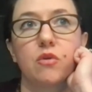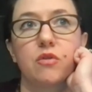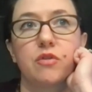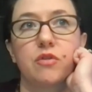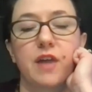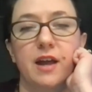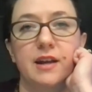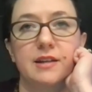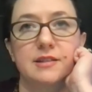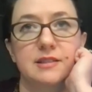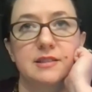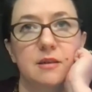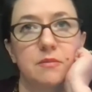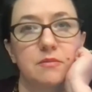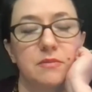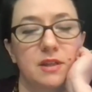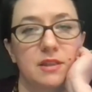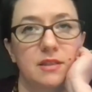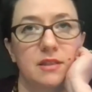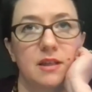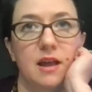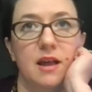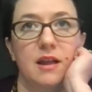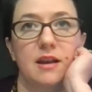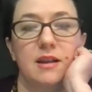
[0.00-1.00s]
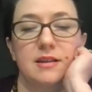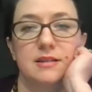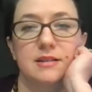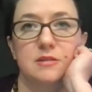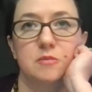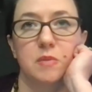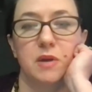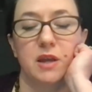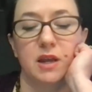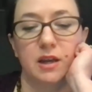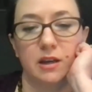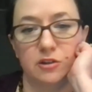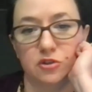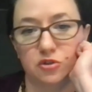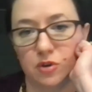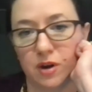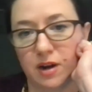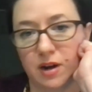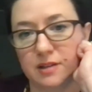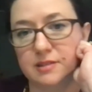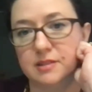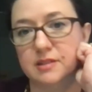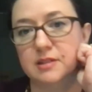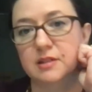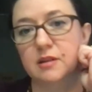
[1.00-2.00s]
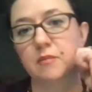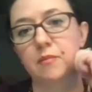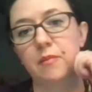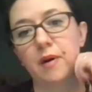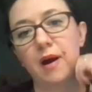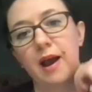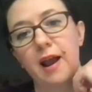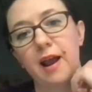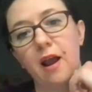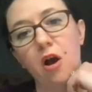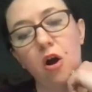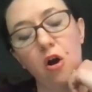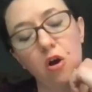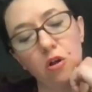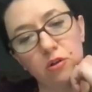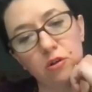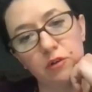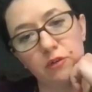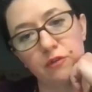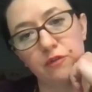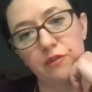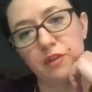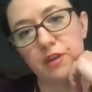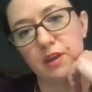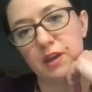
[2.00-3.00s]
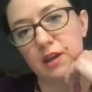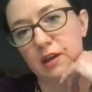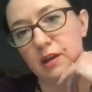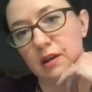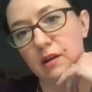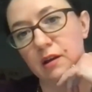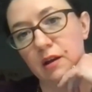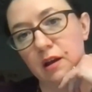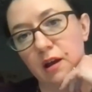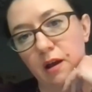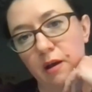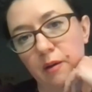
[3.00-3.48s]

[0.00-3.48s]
that is something that is being addressed by all of the